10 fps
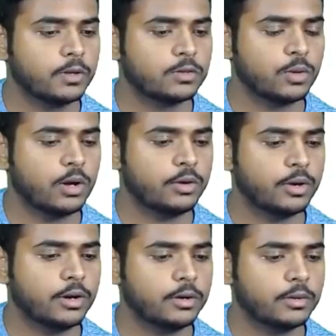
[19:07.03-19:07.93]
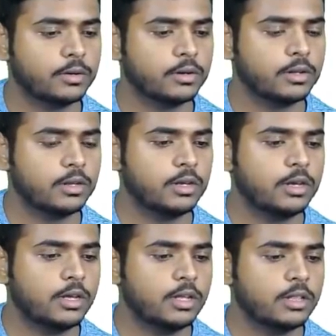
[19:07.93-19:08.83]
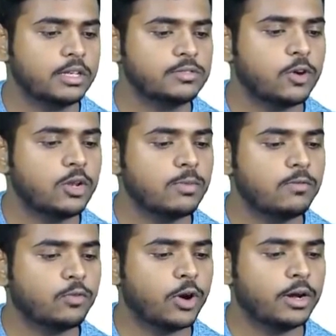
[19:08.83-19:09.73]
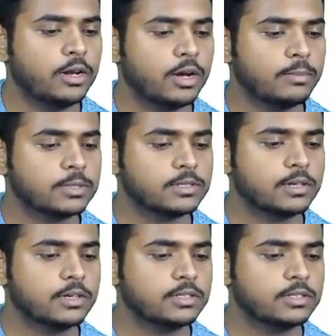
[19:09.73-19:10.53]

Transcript: So 100. This volume of void comes